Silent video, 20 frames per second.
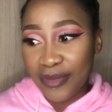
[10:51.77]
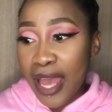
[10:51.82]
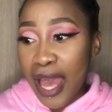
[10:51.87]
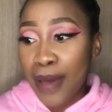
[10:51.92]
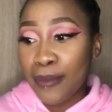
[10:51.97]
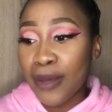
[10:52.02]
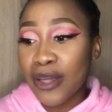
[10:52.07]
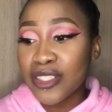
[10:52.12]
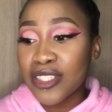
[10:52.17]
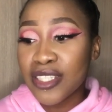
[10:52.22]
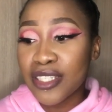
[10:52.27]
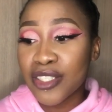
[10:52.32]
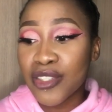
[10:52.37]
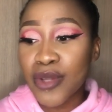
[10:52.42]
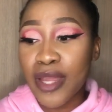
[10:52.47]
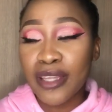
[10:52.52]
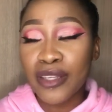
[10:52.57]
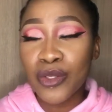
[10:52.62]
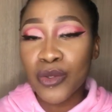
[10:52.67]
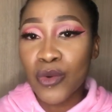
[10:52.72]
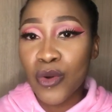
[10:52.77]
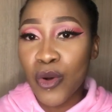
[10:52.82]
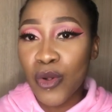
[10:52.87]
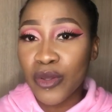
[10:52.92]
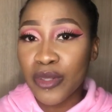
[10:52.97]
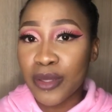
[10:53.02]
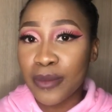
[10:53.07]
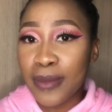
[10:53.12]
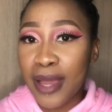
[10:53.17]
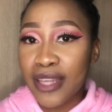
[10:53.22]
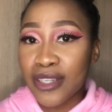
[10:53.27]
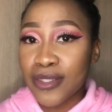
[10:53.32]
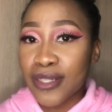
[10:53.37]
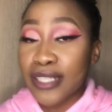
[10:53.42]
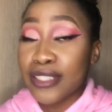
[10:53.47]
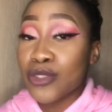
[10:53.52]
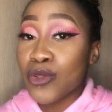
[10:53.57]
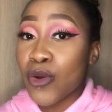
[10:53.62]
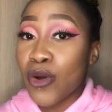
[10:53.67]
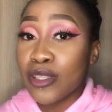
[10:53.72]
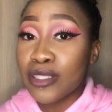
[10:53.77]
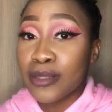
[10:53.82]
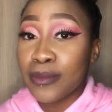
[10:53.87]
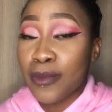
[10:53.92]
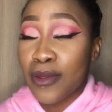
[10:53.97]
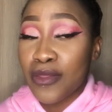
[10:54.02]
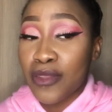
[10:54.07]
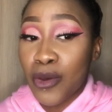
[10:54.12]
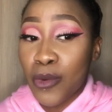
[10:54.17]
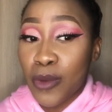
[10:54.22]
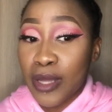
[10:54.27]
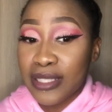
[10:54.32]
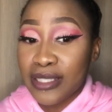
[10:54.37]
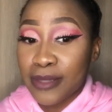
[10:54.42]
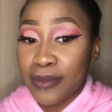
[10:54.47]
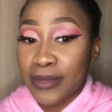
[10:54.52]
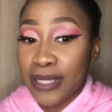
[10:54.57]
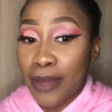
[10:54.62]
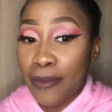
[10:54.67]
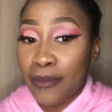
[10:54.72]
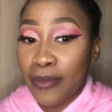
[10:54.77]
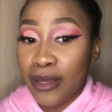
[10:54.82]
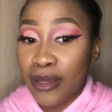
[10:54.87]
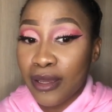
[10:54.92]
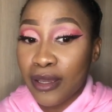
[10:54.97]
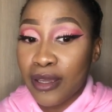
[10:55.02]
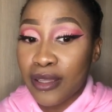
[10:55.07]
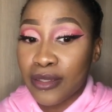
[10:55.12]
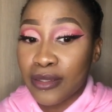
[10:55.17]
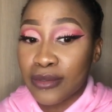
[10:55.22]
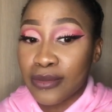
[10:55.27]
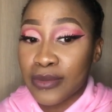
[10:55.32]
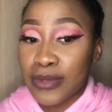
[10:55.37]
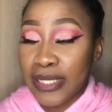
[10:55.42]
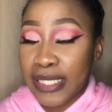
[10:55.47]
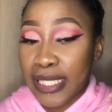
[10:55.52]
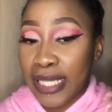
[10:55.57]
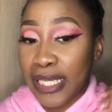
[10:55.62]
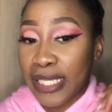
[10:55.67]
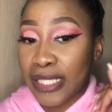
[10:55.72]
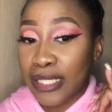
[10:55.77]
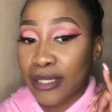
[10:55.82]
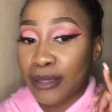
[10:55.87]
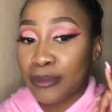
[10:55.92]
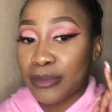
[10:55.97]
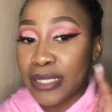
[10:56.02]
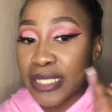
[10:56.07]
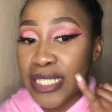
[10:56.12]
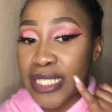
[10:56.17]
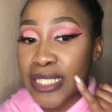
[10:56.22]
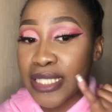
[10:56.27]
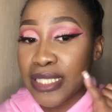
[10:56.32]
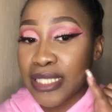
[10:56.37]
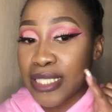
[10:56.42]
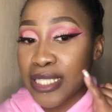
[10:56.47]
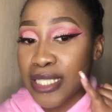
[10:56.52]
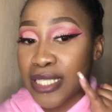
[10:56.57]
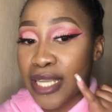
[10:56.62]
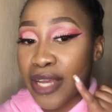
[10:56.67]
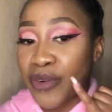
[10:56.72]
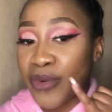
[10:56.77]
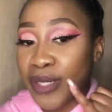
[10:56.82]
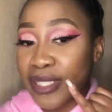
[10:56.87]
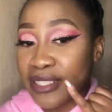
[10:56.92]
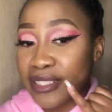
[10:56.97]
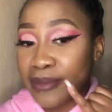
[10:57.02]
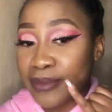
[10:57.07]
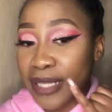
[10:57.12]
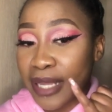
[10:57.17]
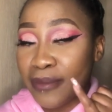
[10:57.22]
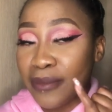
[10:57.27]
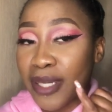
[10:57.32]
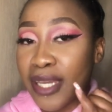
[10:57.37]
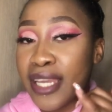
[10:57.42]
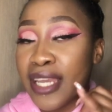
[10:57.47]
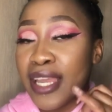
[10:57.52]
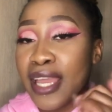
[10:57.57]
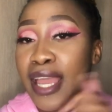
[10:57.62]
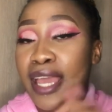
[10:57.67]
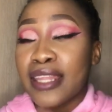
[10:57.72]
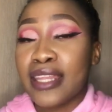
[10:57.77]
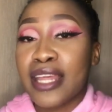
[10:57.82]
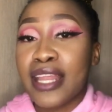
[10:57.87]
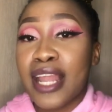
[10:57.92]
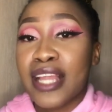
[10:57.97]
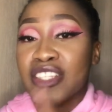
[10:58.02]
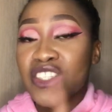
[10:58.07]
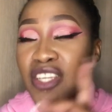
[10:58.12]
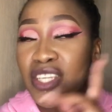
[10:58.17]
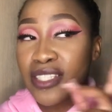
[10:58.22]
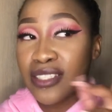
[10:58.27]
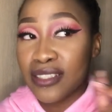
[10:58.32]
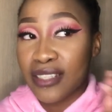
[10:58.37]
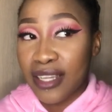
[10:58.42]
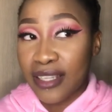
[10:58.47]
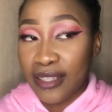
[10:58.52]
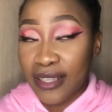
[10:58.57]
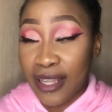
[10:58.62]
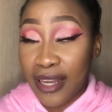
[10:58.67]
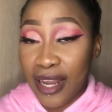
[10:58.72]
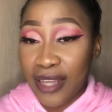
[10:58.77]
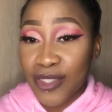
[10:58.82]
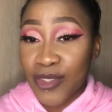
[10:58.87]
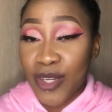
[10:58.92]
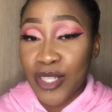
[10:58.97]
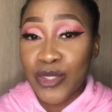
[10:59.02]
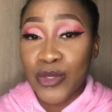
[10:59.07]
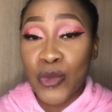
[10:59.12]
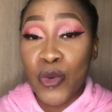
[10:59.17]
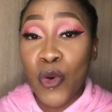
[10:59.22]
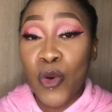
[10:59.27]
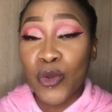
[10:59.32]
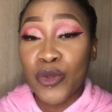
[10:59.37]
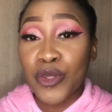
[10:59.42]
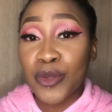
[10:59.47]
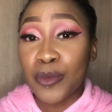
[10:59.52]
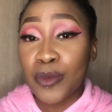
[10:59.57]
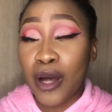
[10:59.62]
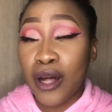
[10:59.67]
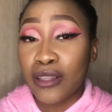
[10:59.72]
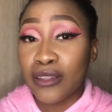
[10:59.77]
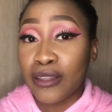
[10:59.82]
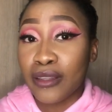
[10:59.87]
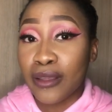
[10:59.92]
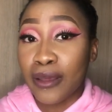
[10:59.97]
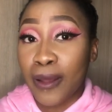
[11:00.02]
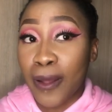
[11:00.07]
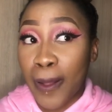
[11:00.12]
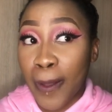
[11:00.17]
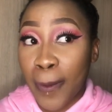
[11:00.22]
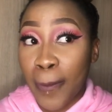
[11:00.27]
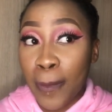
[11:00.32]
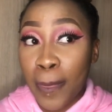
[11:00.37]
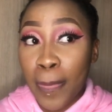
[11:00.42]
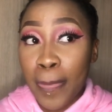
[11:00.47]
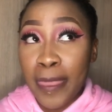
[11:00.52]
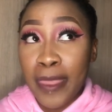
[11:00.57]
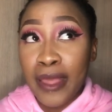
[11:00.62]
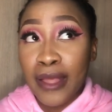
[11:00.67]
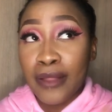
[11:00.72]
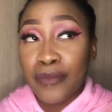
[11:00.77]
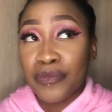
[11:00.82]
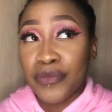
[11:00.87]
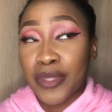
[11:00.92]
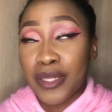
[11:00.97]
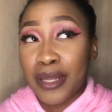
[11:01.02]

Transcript: I'm out here trying to call them. I tried to call them on their WhatsApp number and it was like, please, this is our WhatsApp number. And then I changed and then I tried to call them on their, the